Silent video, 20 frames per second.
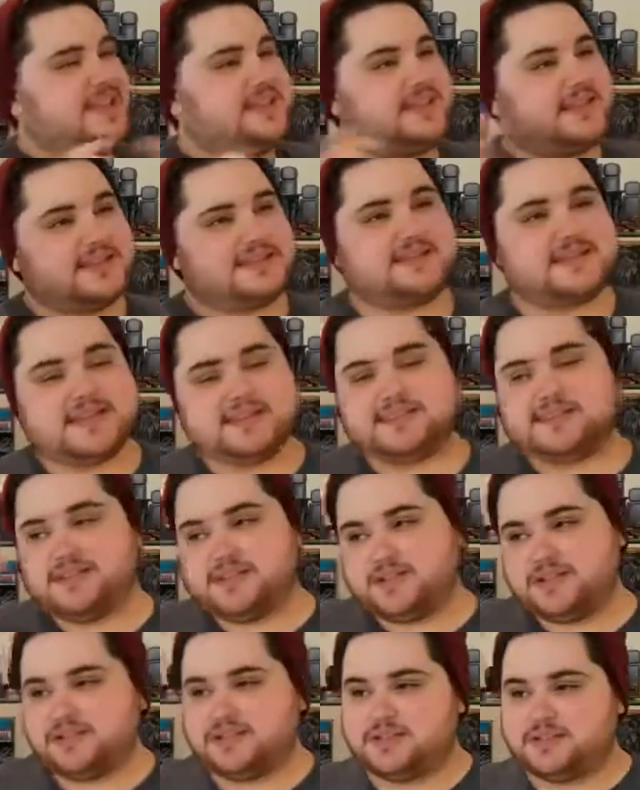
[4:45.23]
Yes, that's the
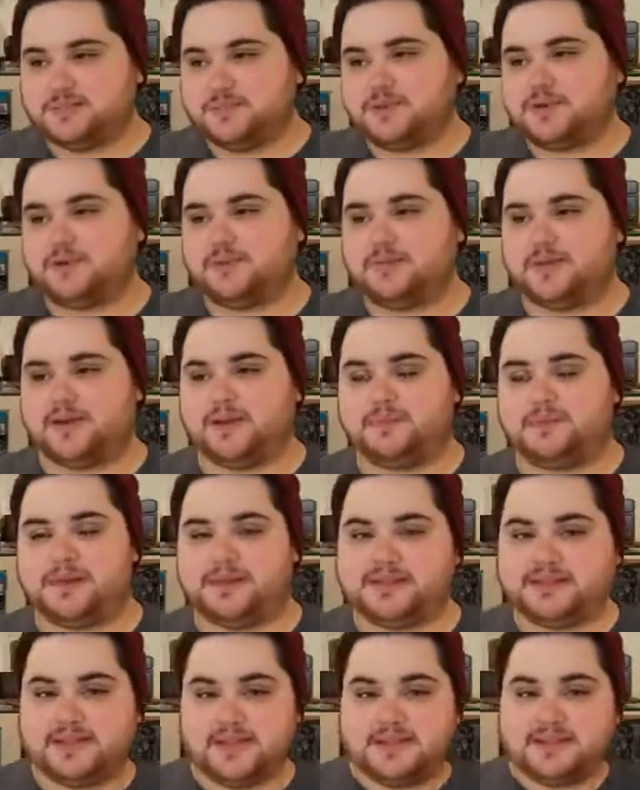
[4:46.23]
cheesy part about it, but
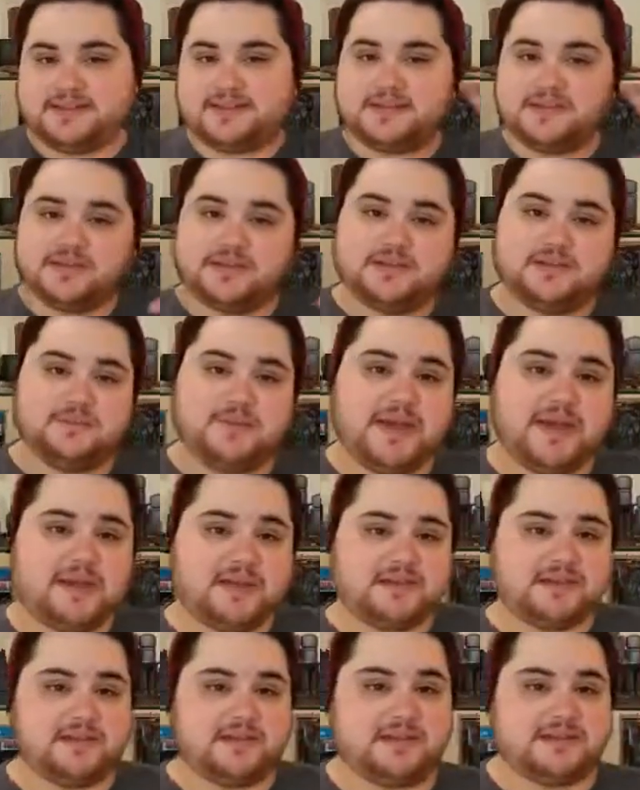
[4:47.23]
it's not essentially a
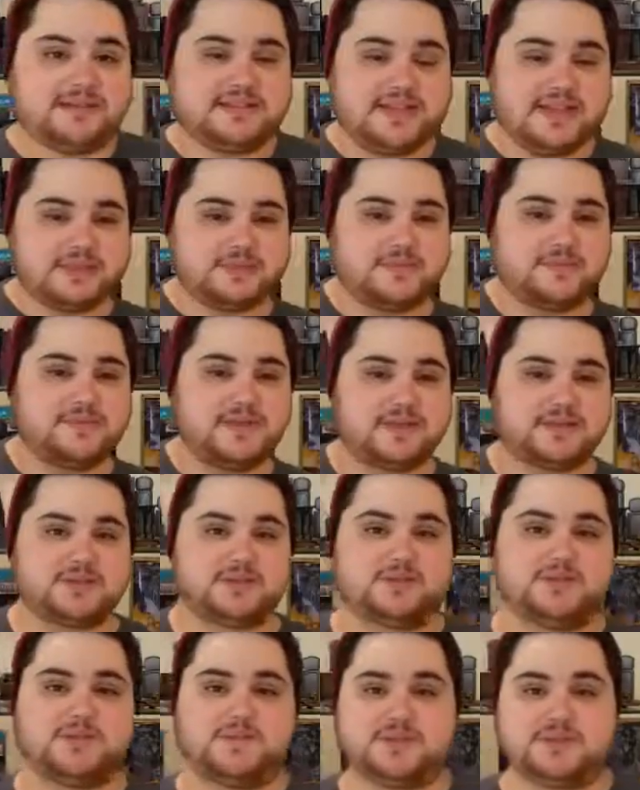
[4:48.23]
bad thing, because that's what makes
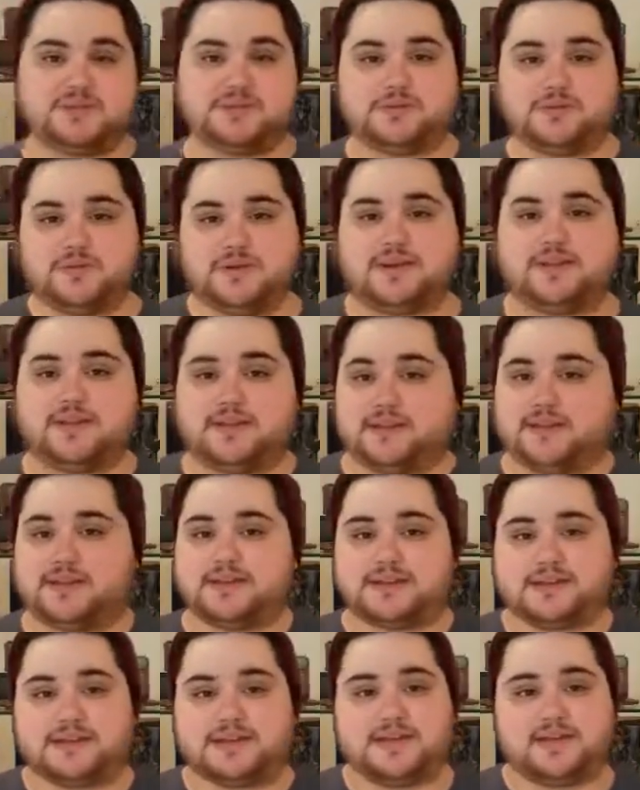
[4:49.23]
this movie so great, like
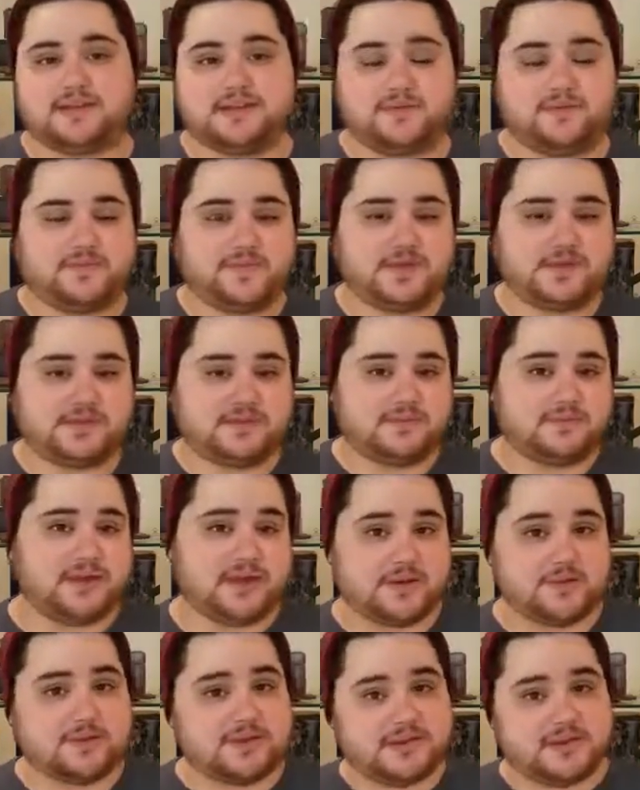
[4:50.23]
I said, the fact of
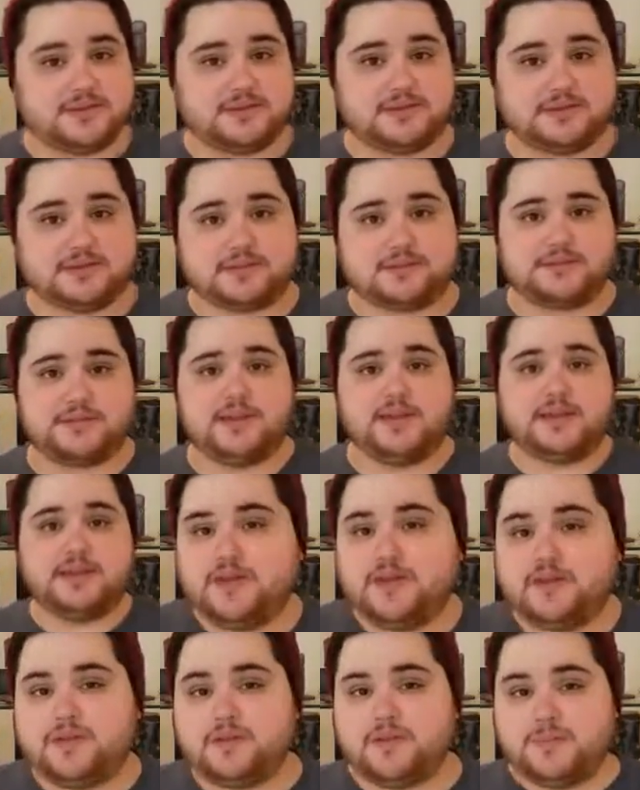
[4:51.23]
how he kills them.
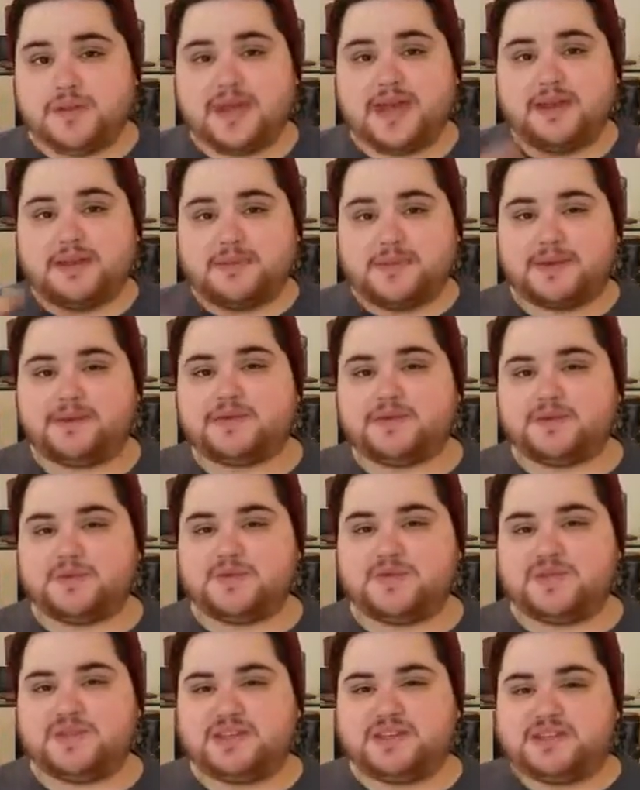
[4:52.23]
The other bad about this
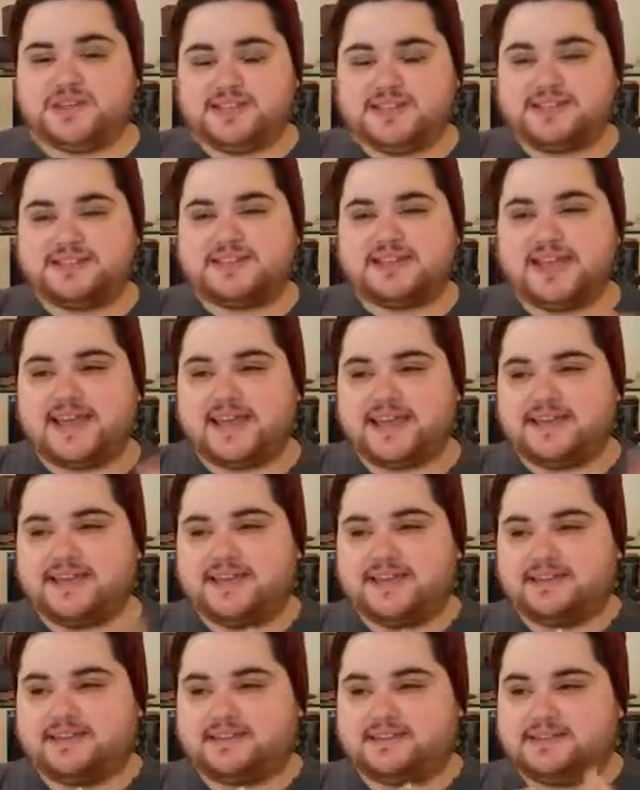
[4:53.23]
movie is that
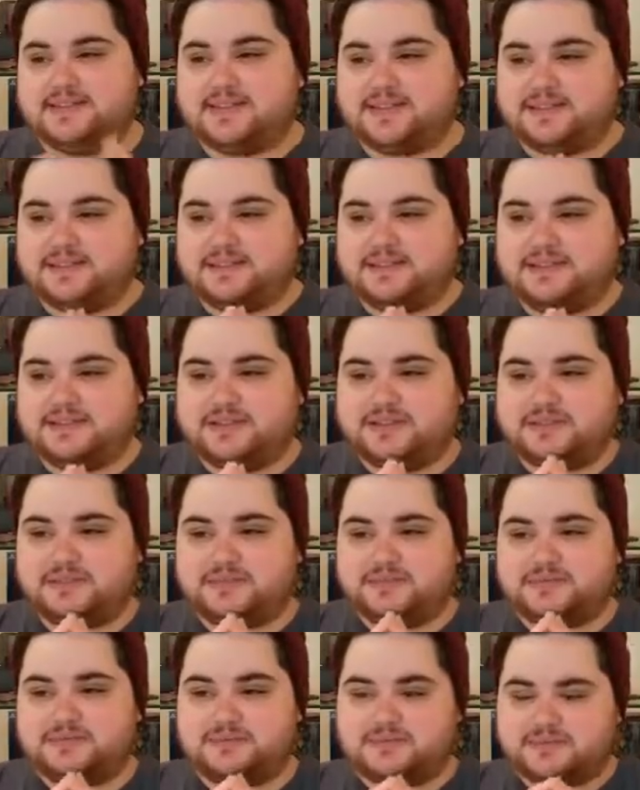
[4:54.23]
it
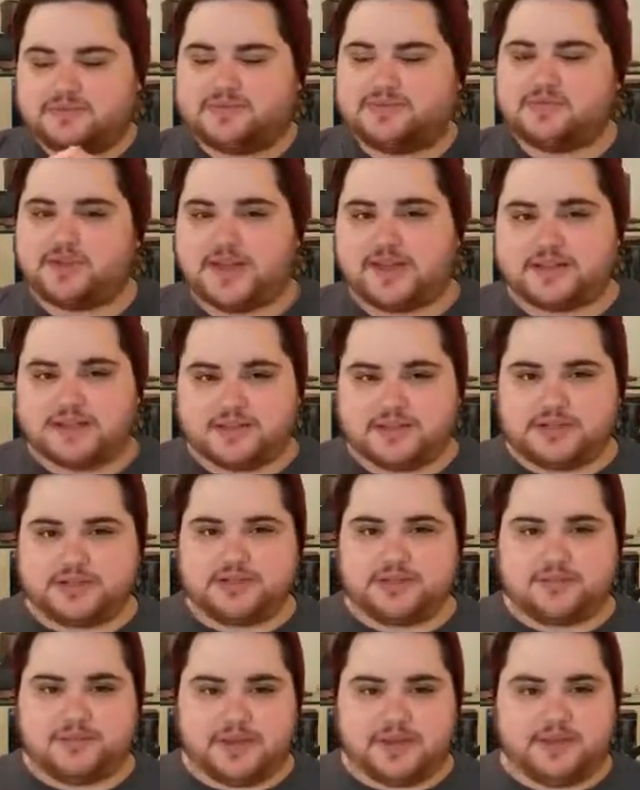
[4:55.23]
does
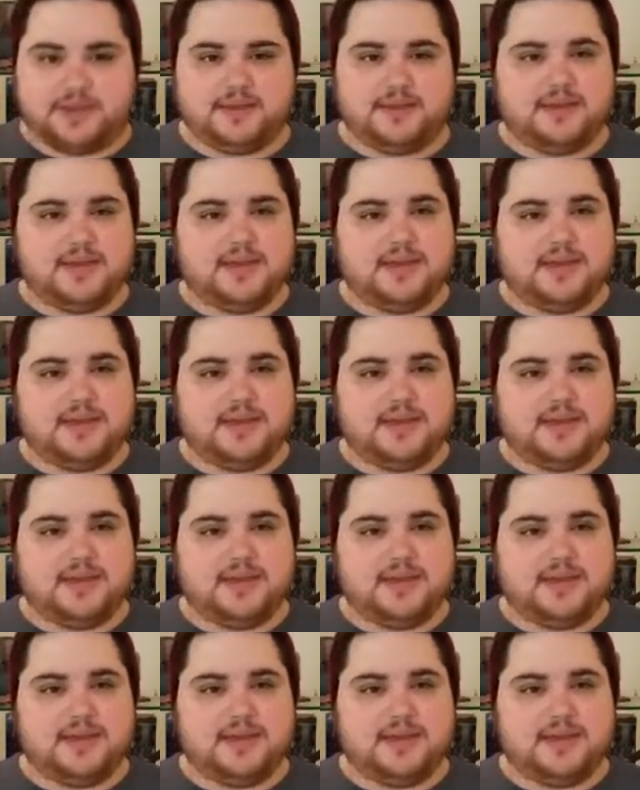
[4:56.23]
stretch a bit.